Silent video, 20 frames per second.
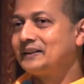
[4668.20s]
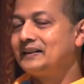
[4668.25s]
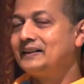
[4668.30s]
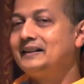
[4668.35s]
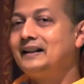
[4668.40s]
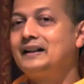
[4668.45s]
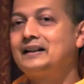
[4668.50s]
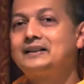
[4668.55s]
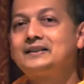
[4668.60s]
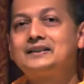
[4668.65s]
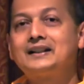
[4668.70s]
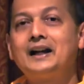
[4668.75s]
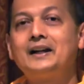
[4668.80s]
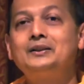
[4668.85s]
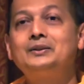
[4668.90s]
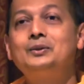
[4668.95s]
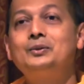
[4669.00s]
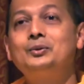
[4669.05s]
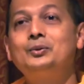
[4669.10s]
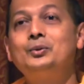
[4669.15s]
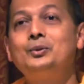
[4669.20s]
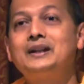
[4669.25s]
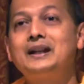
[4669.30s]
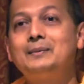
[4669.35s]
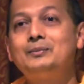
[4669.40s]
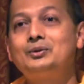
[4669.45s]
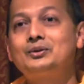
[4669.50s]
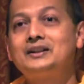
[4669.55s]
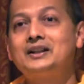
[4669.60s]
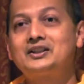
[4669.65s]
That sadhu who
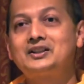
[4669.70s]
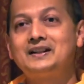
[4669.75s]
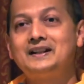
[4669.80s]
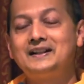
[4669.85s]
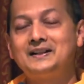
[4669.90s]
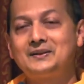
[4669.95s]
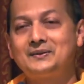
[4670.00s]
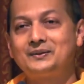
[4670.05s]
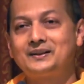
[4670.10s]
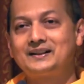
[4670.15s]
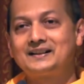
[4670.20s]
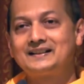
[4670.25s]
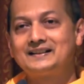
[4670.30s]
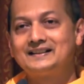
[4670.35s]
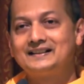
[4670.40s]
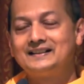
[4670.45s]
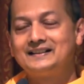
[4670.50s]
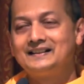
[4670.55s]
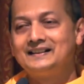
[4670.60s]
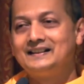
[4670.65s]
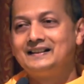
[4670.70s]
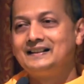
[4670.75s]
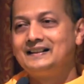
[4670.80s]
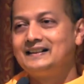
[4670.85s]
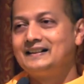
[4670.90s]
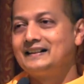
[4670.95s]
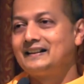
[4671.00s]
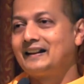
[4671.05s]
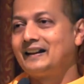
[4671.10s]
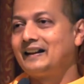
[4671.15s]
came to Dakshineshwar
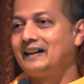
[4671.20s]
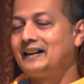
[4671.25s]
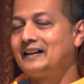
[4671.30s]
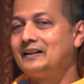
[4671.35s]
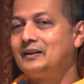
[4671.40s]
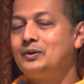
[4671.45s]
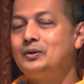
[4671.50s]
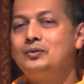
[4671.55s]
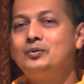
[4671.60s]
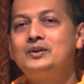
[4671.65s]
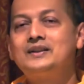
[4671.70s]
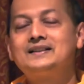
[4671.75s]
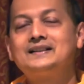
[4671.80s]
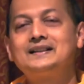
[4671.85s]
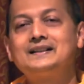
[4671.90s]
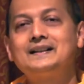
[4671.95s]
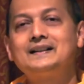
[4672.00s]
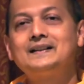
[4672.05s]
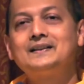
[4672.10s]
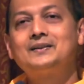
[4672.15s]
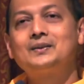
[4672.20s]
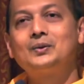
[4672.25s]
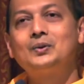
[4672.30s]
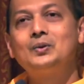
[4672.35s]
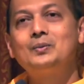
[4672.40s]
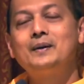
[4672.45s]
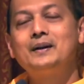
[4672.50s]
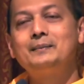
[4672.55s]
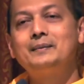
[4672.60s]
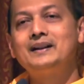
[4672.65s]
and who would sit in his
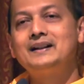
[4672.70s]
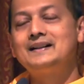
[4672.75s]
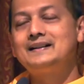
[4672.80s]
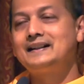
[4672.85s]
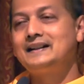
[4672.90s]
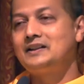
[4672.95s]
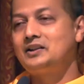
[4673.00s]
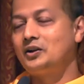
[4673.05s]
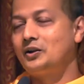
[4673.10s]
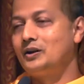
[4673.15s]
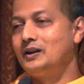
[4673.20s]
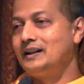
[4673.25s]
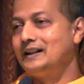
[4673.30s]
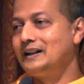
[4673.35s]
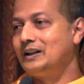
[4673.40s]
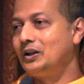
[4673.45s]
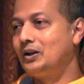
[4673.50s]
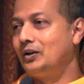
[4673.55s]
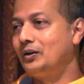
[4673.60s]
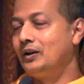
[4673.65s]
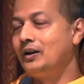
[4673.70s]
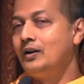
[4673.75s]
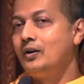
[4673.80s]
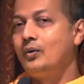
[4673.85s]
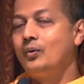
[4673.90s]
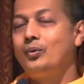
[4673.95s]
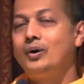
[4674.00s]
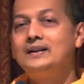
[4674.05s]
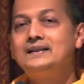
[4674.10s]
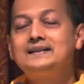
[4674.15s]
room and meditate all day long,
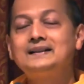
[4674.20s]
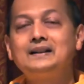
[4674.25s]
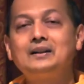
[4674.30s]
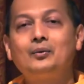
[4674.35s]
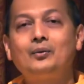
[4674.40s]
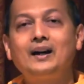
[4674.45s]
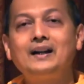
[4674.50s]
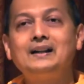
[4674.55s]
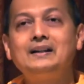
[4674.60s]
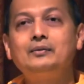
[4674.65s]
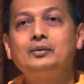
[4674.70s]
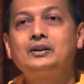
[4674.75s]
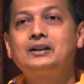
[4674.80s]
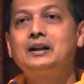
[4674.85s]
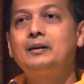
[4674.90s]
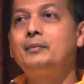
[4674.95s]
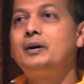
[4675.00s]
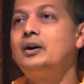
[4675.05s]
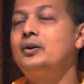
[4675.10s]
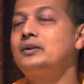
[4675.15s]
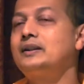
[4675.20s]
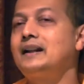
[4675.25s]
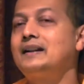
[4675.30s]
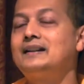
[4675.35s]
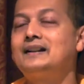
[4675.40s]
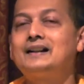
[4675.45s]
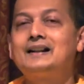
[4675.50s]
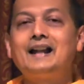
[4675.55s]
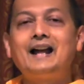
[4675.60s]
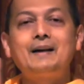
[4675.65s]
once in a while he would come out
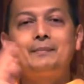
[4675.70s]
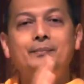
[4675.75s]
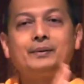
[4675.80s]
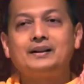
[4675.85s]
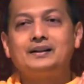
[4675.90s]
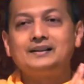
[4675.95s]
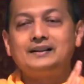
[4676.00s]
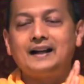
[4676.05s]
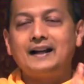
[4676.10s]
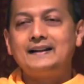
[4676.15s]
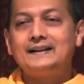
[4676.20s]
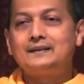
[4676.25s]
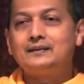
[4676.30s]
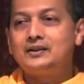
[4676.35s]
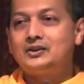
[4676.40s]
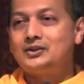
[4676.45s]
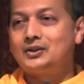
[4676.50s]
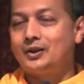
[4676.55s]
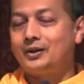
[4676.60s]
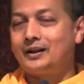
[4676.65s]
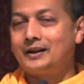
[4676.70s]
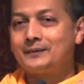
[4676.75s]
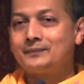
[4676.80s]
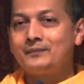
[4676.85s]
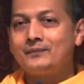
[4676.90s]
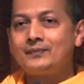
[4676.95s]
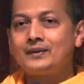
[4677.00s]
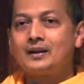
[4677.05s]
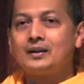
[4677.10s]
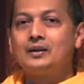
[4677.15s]
and clap and dance with joy.
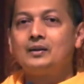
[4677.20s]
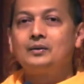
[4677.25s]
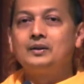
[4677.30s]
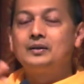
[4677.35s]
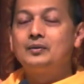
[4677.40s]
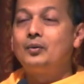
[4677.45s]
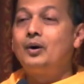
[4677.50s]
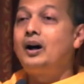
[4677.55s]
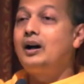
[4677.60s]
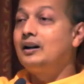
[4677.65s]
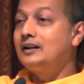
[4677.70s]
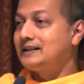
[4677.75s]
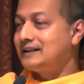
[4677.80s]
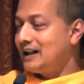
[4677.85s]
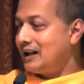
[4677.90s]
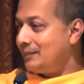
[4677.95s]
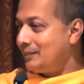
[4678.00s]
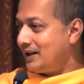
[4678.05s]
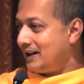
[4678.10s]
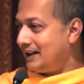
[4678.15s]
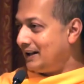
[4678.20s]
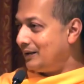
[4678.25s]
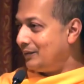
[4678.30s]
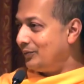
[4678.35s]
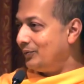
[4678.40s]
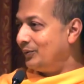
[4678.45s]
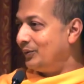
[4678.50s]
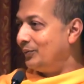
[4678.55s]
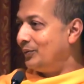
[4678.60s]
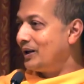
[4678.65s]
Wah, kya Maya,
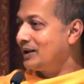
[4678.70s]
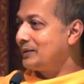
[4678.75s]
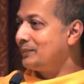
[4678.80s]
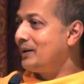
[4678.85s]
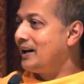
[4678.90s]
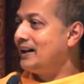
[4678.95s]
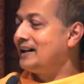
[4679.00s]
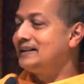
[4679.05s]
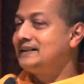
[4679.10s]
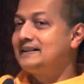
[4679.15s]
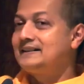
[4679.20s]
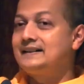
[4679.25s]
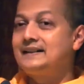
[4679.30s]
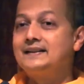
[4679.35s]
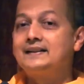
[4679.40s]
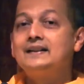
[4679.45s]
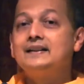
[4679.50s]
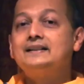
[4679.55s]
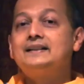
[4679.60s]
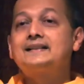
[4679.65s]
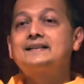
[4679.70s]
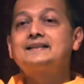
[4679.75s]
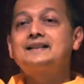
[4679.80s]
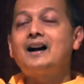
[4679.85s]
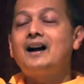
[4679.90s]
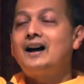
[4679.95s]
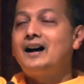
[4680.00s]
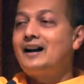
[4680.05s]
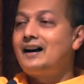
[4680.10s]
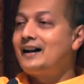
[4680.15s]
what Maya this is. The
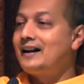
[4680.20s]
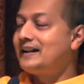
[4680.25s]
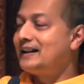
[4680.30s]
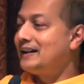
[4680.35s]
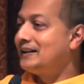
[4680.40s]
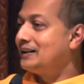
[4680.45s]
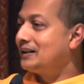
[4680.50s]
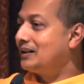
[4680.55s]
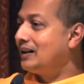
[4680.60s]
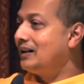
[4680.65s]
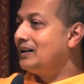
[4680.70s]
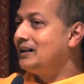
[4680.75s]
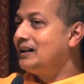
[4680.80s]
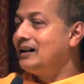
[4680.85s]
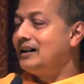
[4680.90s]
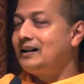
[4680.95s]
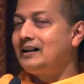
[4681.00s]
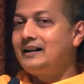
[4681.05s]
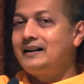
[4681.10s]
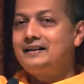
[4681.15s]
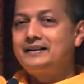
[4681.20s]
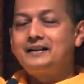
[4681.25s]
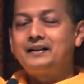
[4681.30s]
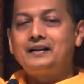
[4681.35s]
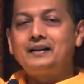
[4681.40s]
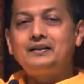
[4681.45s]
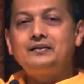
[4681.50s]
sky and the Ganga and the